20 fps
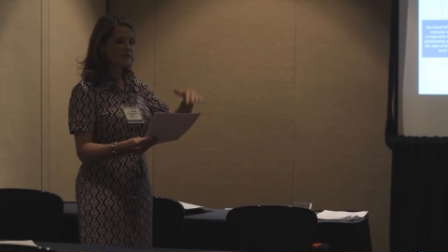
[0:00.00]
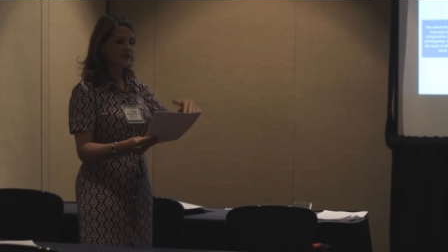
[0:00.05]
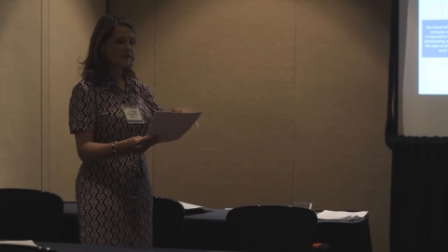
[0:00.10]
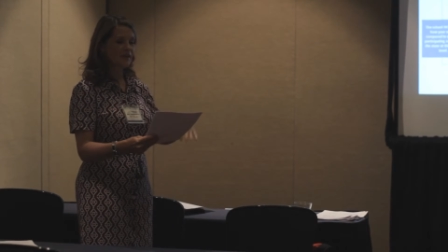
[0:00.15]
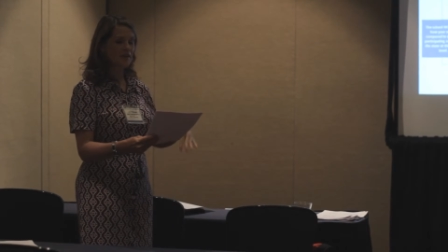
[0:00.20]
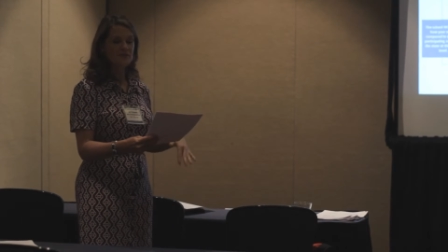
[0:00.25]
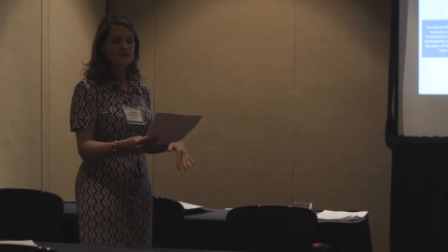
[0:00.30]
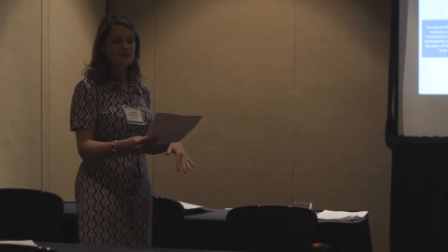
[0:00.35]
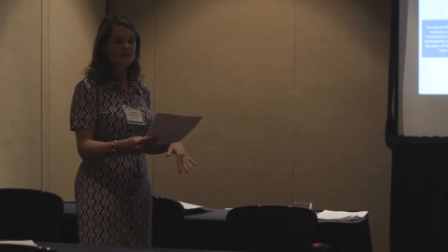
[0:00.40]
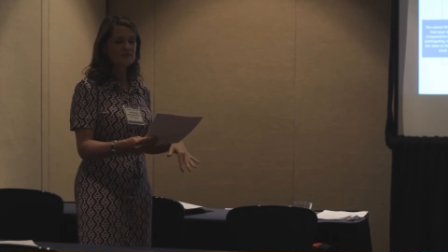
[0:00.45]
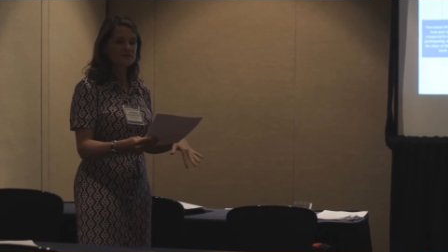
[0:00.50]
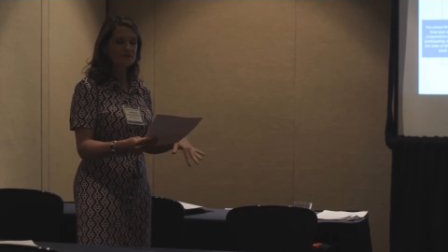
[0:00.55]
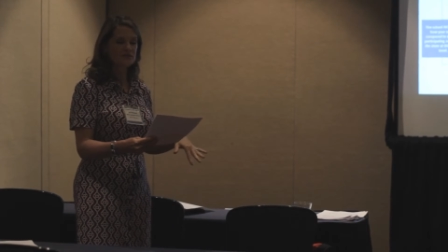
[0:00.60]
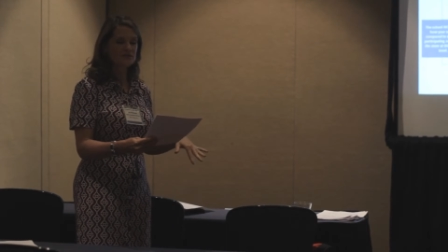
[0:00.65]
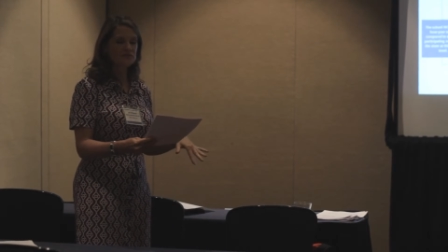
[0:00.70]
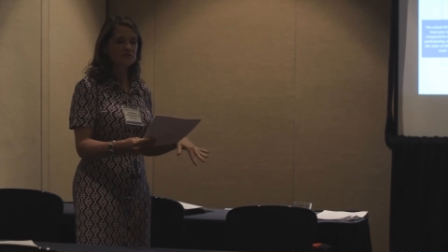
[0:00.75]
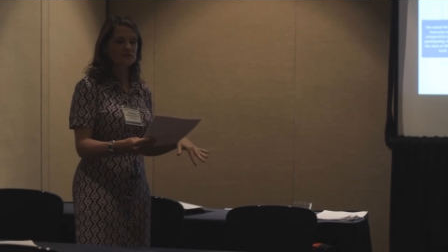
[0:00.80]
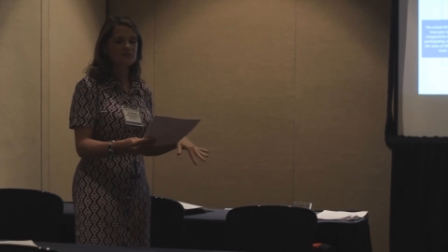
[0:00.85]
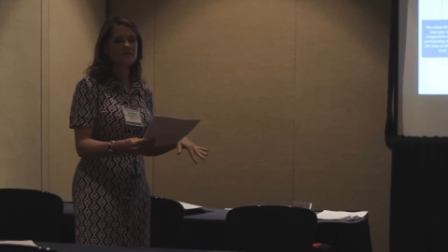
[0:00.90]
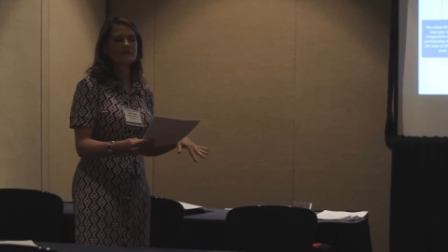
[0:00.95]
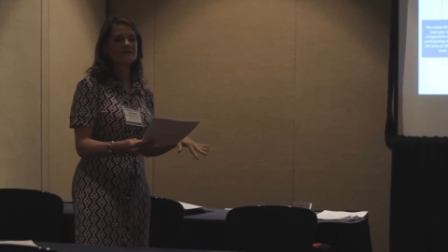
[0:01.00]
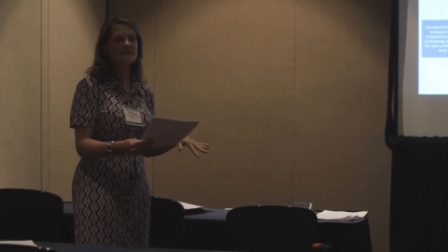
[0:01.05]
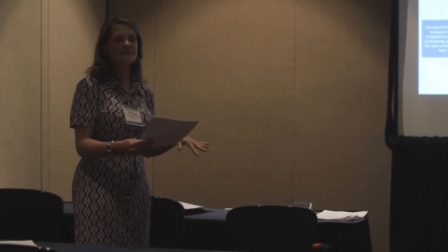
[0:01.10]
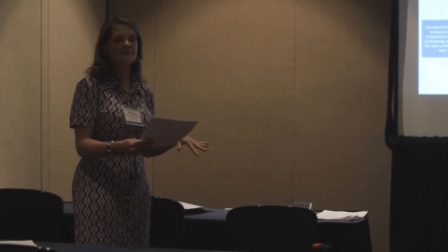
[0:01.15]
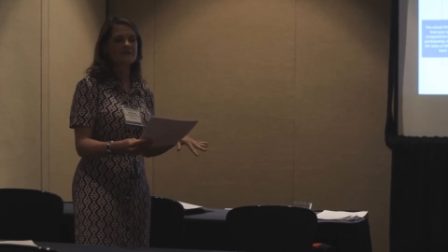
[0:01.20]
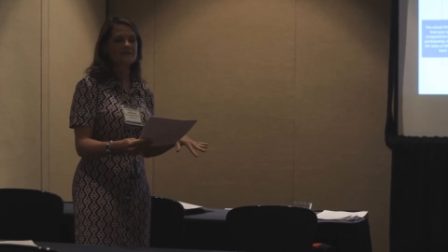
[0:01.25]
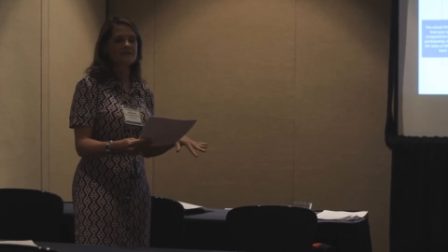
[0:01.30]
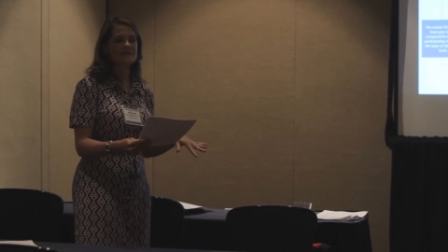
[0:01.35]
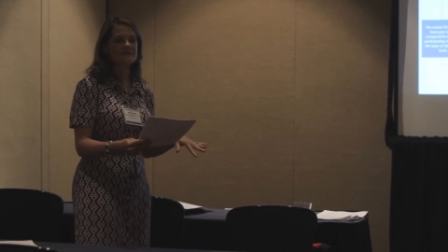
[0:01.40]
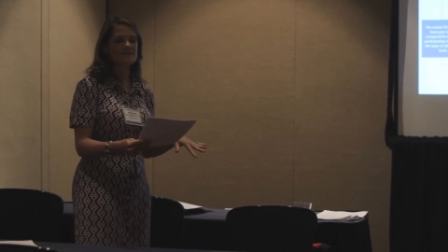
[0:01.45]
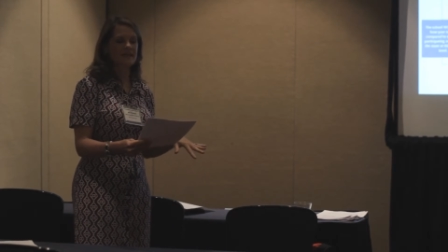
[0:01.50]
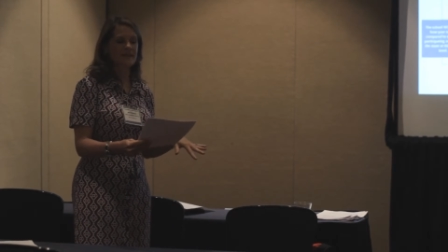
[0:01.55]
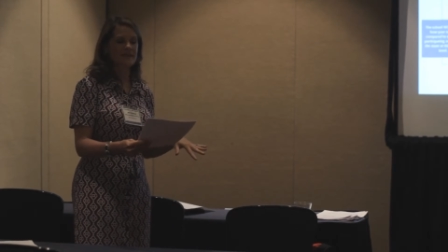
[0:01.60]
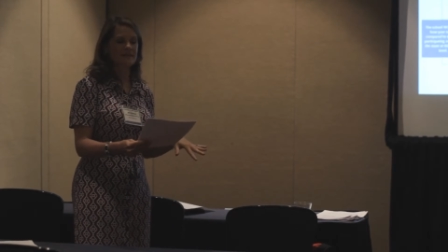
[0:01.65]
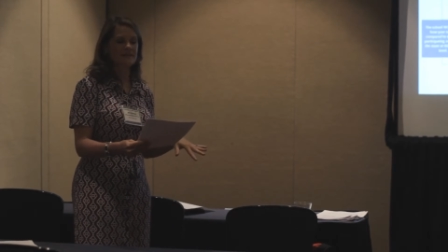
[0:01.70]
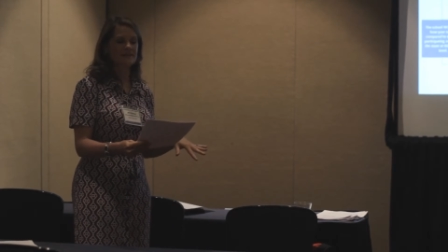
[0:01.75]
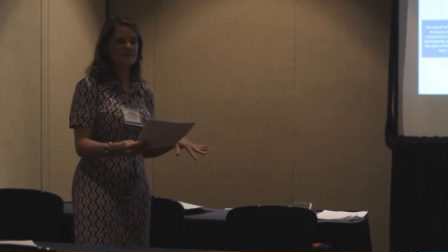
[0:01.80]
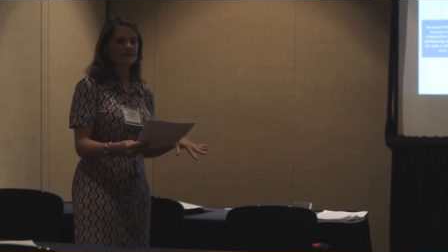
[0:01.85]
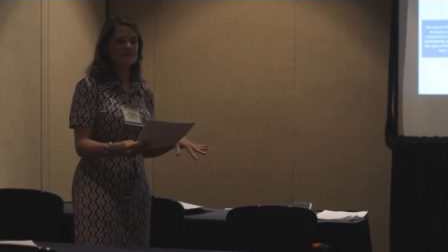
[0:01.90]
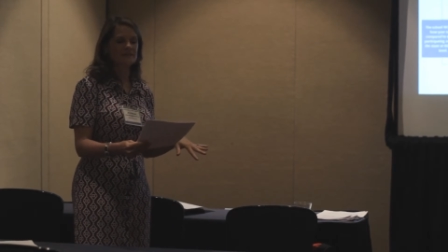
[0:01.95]
to other districts in the
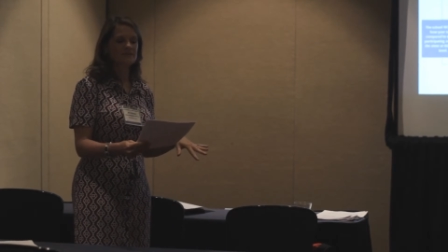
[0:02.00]
state.